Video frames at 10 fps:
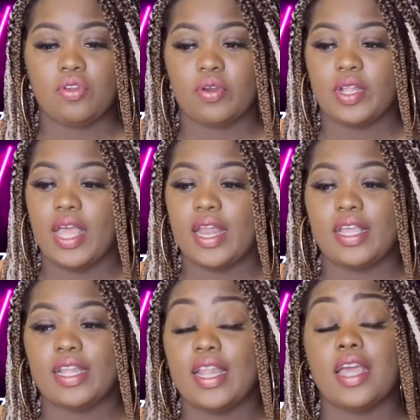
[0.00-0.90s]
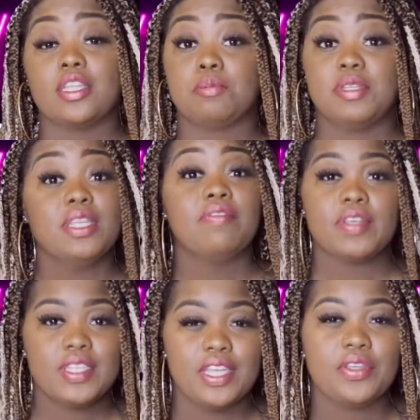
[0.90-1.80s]
you know, in that
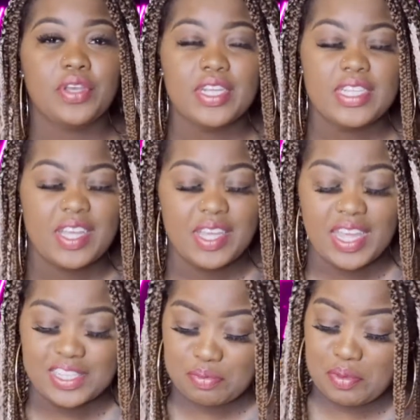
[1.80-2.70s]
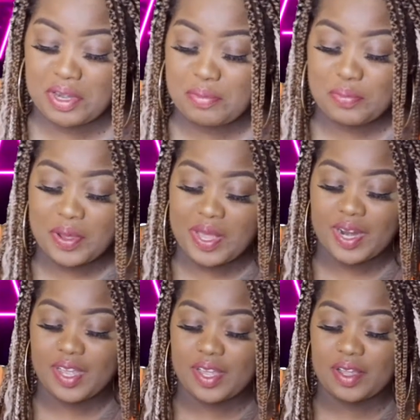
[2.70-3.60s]
specific scene, you couldn't tell he had some money.
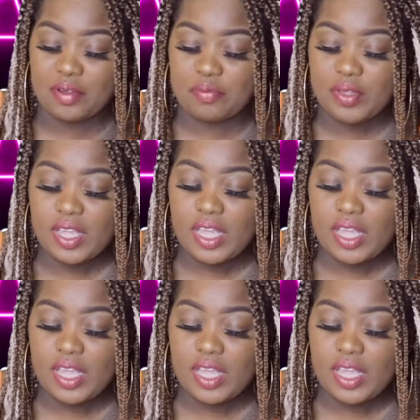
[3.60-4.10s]
But,